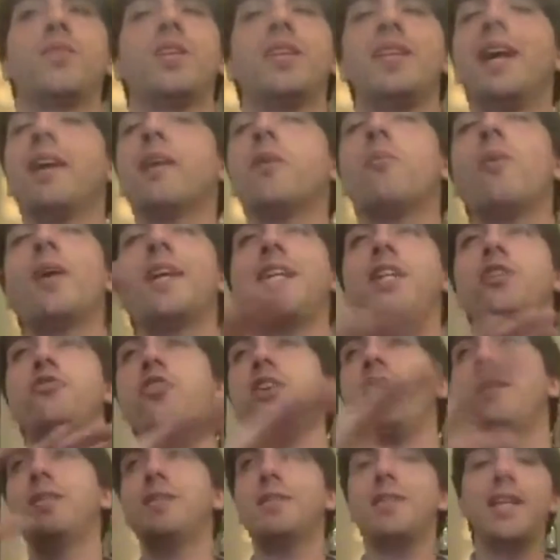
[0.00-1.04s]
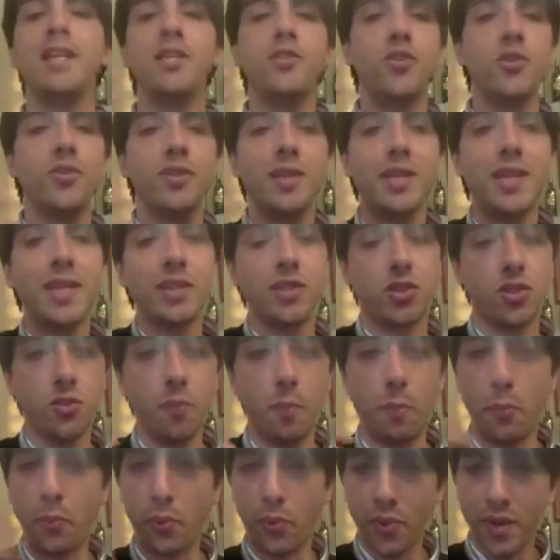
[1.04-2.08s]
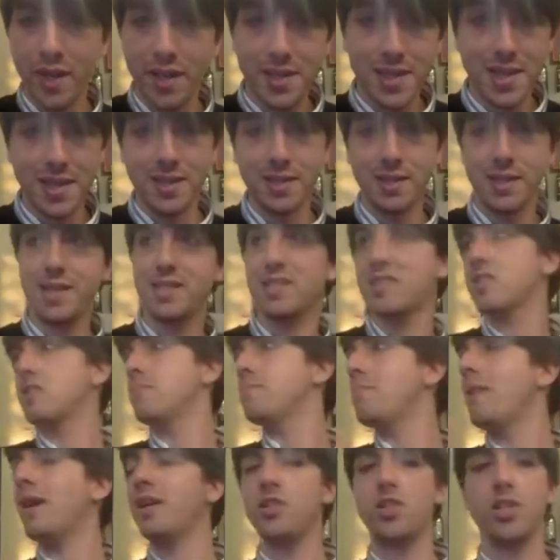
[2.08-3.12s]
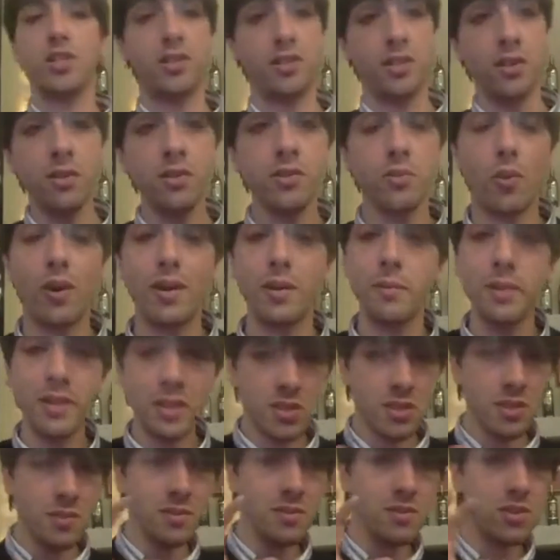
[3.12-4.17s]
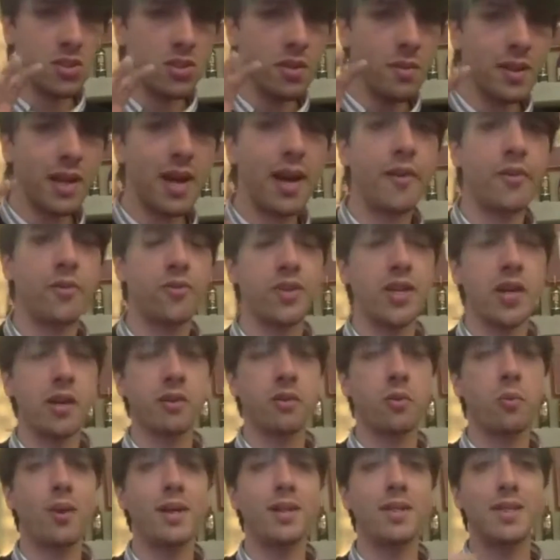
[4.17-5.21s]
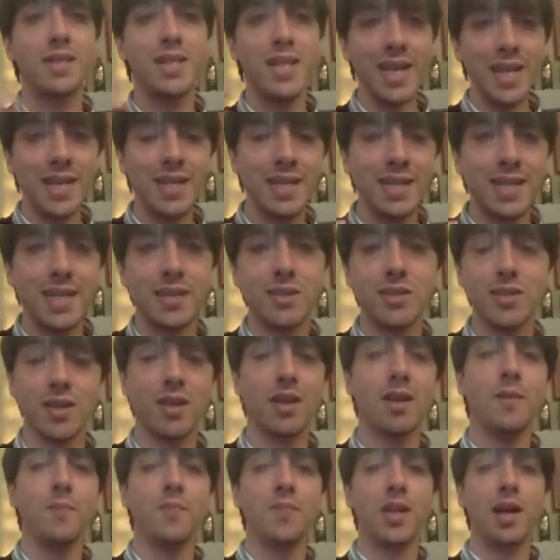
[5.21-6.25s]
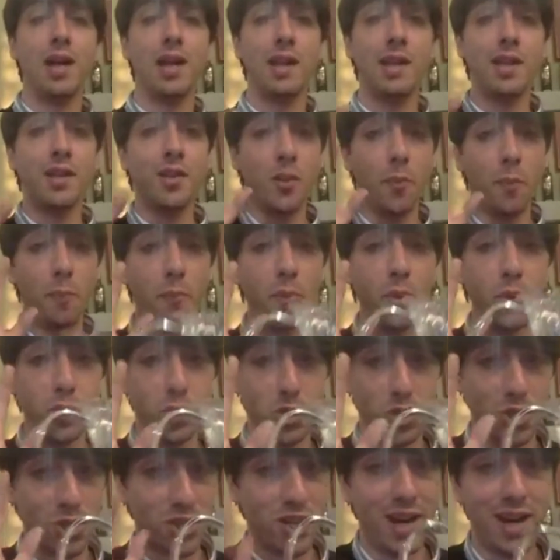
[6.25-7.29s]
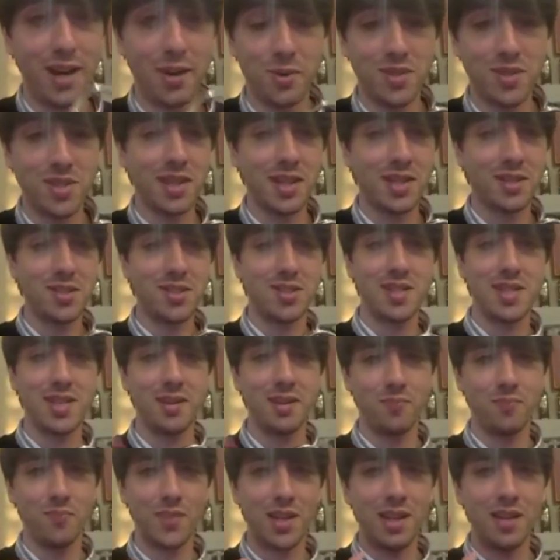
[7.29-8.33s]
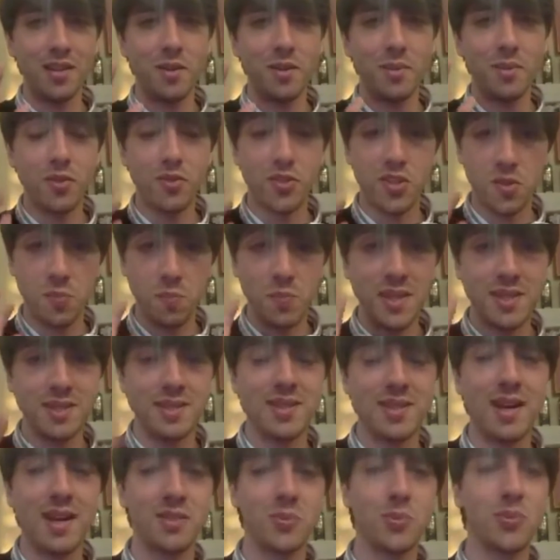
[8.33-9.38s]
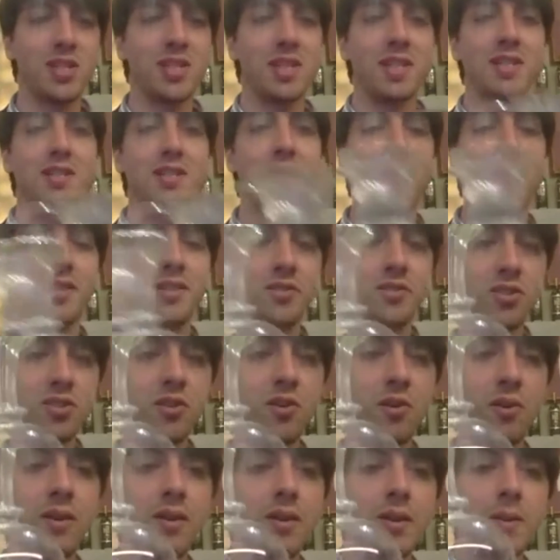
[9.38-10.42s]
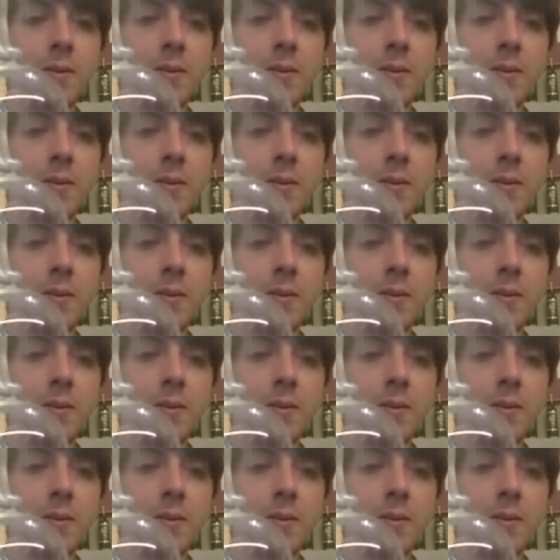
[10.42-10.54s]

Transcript: younger wine in general, they don't need to breathe it as much as the older wine, but some, some kind of younger wine, they need a little push, I always like to say, a little bit of spinta, as we say in Italian. So